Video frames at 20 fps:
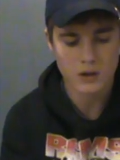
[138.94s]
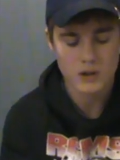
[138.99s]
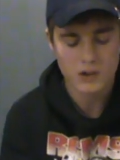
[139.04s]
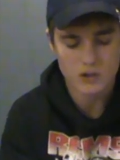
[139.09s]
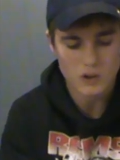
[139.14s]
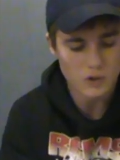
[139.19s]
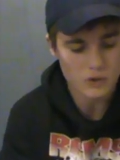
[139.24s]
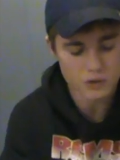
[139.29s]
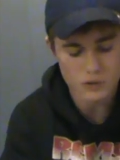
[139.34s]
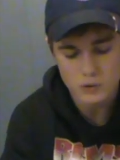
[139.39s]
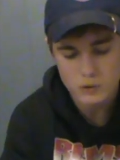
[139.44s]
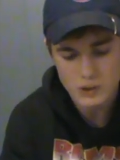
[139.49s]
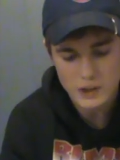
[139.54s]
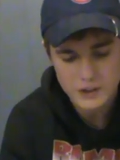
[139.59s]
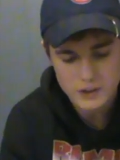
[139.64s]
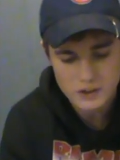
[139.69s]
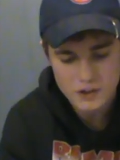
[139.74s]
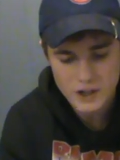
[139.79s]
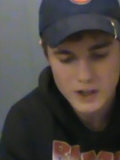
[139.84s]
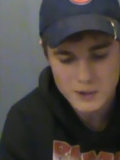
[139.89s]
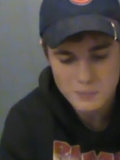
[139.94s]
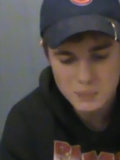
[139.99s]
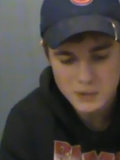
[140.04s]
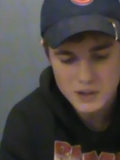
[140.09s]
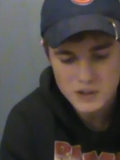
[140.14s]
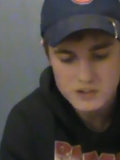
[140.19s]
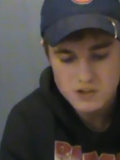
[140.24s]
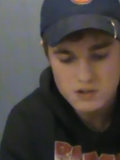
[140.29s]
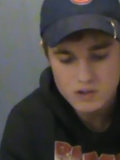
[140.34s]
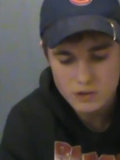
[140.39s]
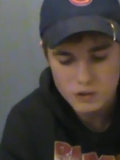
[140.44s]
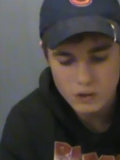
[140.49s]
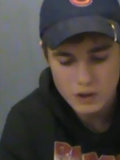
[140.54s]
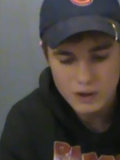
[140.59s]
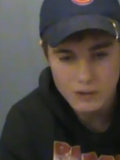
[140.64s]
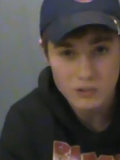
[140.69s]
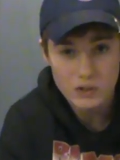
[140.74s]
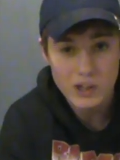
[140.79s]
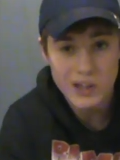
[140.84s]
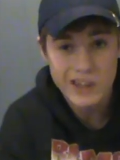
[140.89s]
Don't throw a lot of crankbaits, so I don't
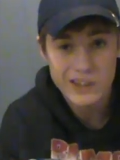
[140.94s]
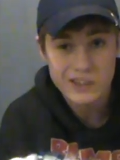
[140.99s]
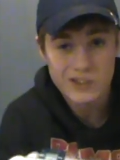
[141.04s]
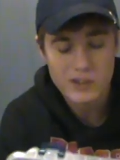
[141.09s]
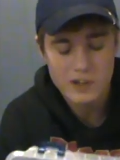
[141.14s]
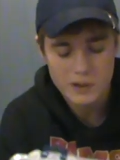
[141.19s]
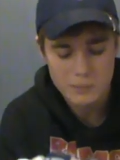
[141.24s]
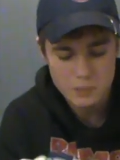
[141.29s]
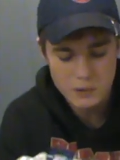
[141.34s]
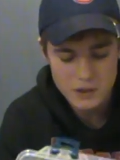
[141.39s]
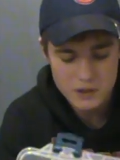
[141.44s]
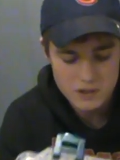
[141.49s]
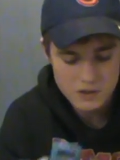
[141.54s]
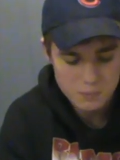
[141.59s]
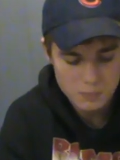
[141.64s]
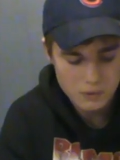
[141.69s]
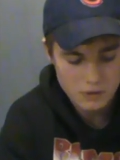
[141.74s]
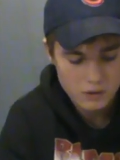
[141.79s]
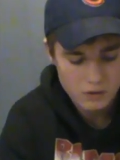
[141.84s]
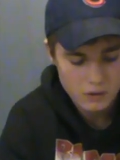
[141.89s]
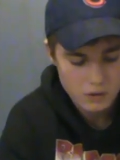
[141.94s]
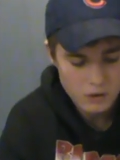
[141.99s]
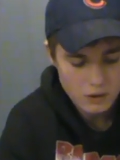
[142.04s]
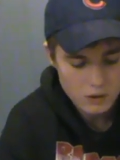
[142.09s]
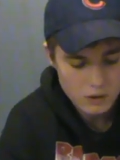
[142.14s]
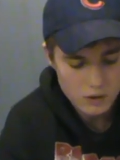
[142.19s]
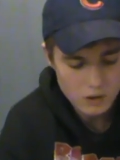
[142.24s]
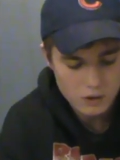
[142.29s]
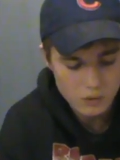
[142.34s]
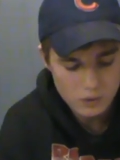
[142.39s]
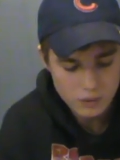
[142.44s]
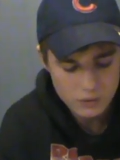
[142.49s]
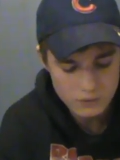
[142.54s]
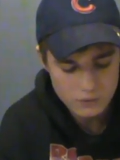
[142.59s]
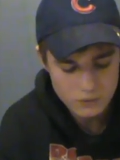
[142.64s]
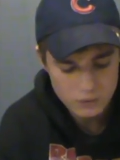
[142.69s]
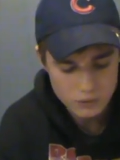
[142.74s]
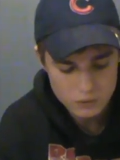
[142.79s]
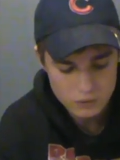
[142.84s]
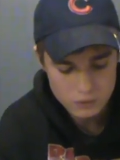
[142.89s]
have a lot of crankbaits, but got quite a
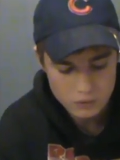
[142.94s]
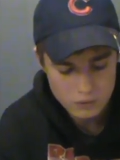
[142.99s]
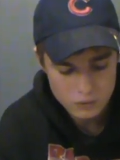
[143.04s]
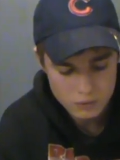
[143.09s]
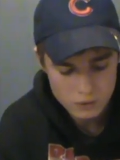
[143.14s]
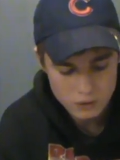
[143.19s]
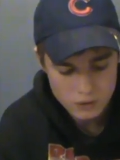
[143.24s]
few.